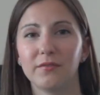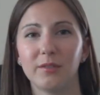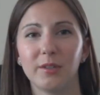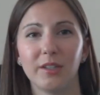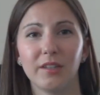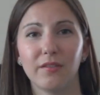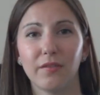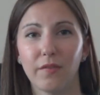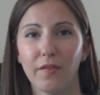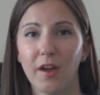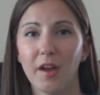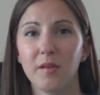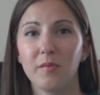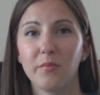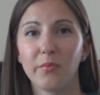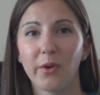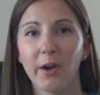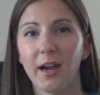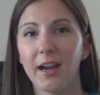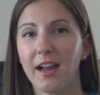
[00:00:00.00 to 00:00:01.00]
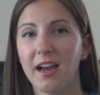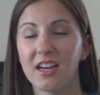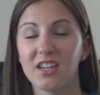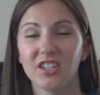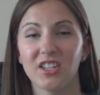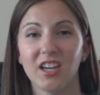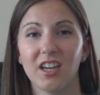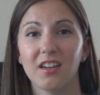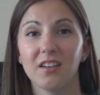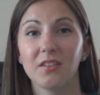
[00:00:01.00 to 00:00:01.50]
really fun bright
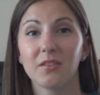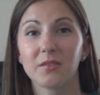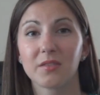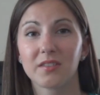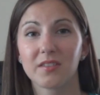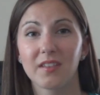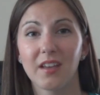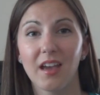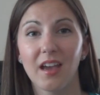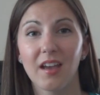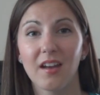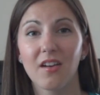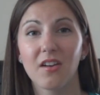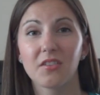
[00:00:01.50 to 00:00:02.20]
eyeshadows that